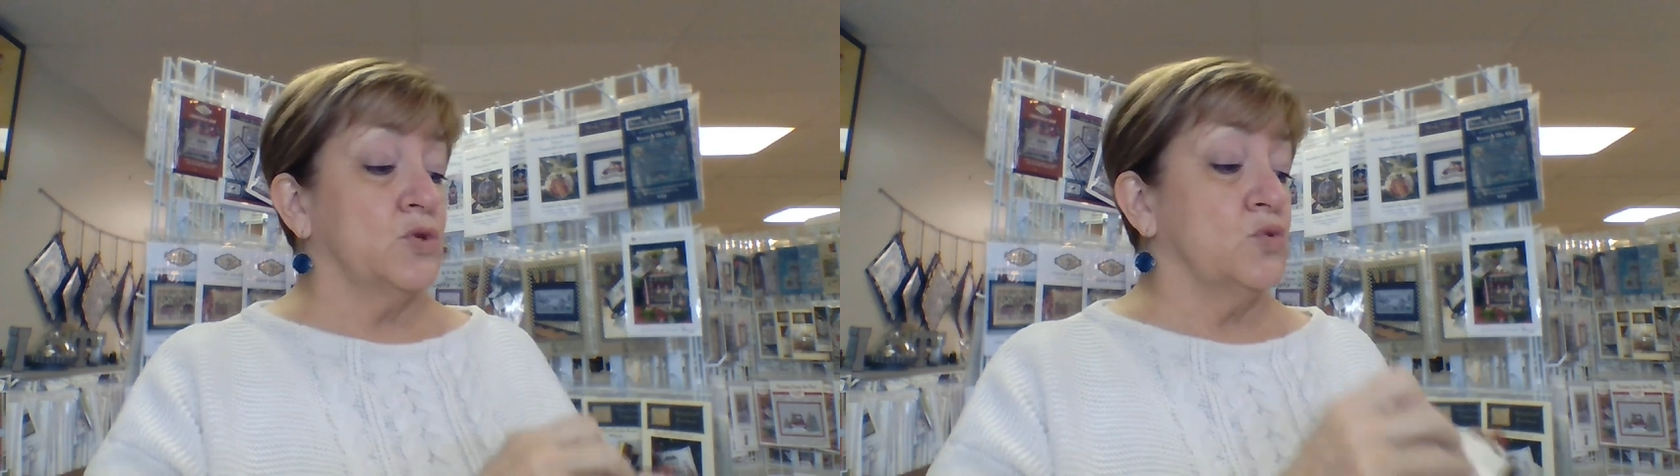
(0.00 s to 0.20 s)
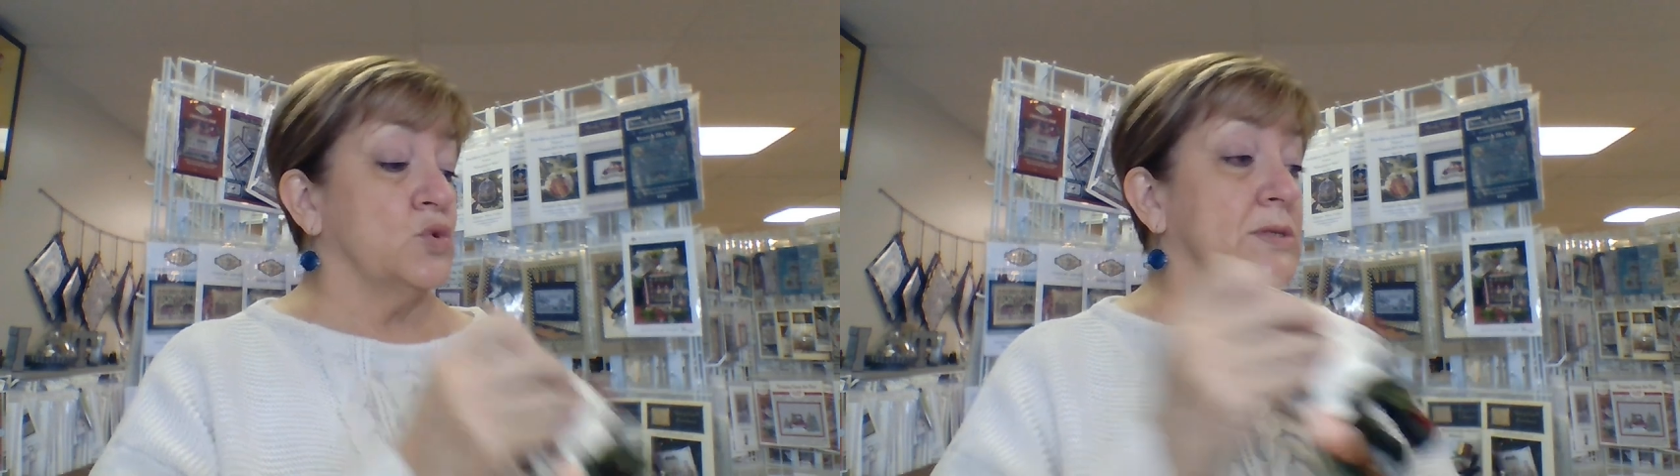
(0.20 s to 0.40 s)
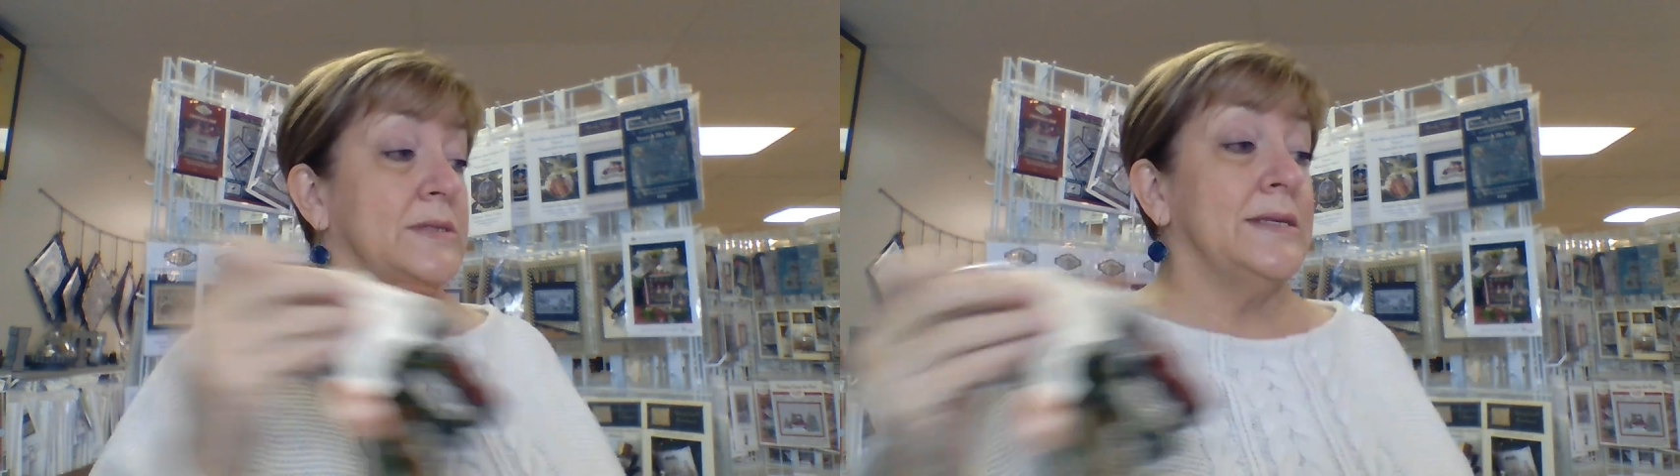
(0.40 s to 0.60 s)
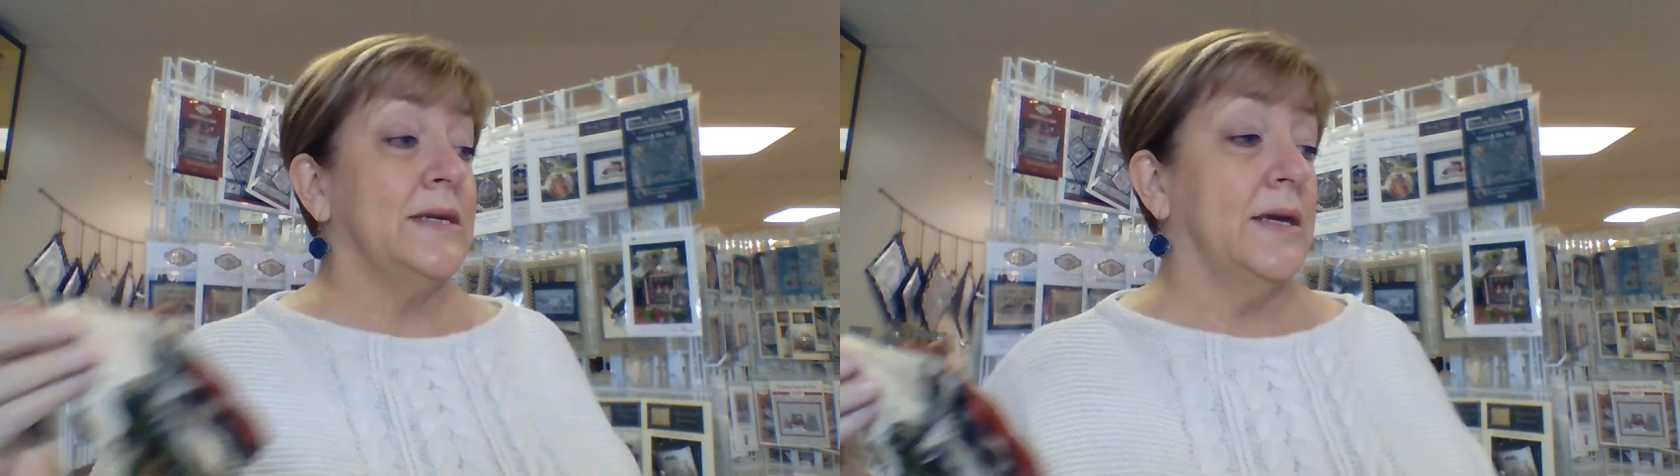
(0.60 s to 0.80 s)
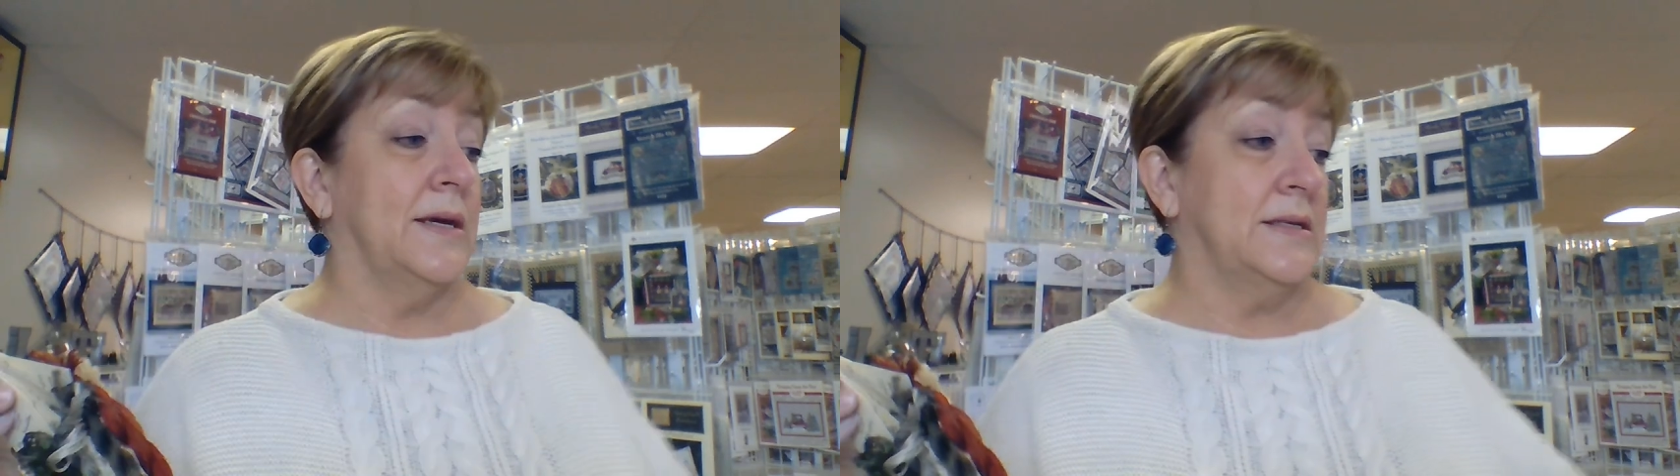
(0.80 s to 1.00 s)
to see
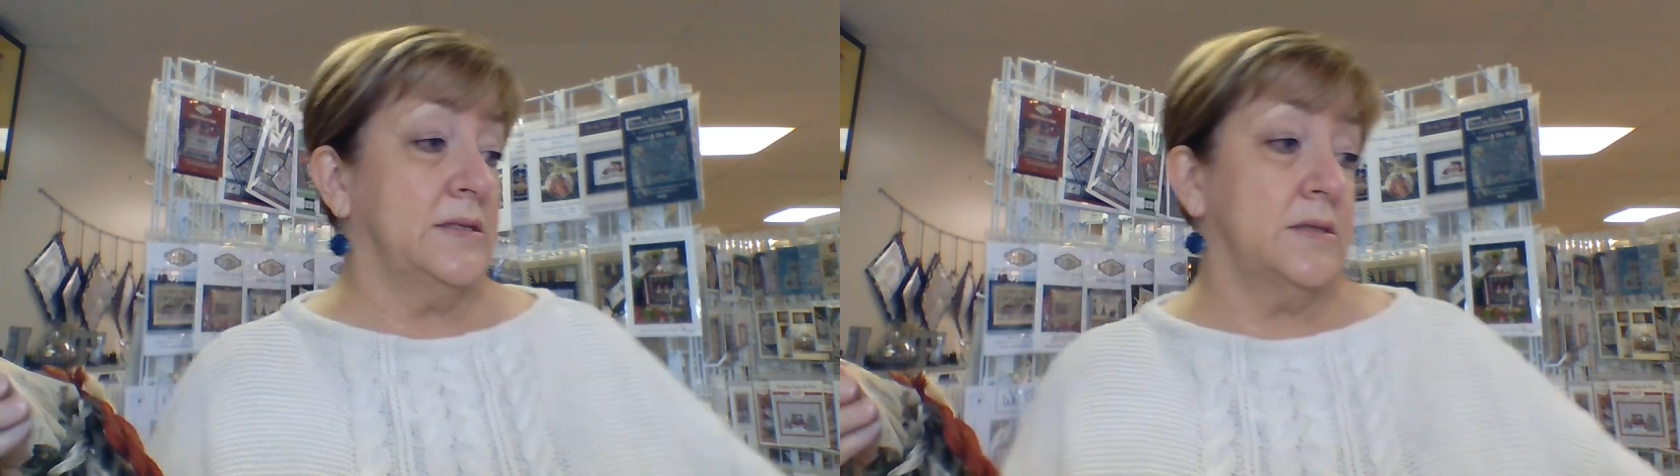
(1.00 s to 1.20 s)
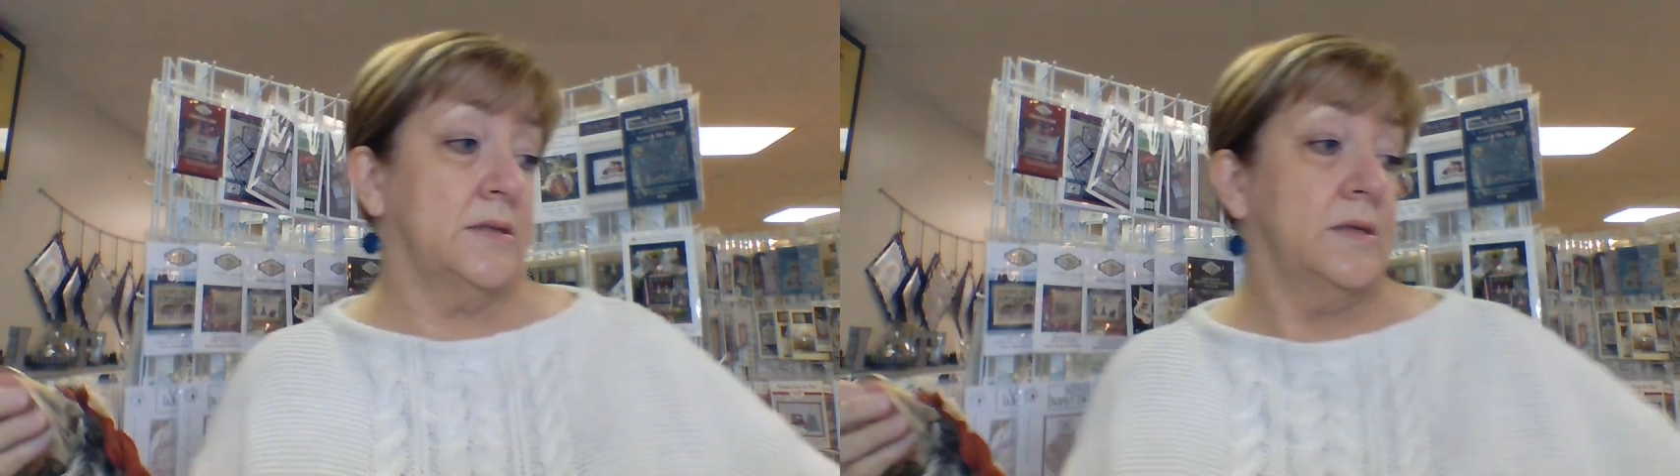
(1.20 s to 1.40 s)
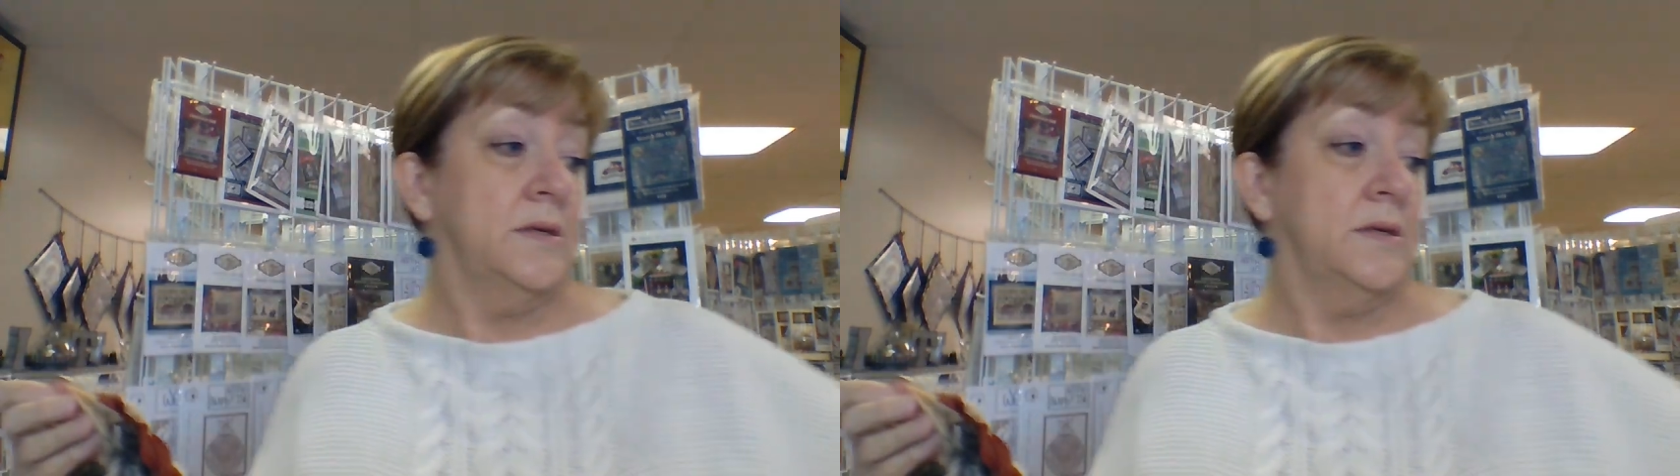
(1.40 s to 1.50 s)
it.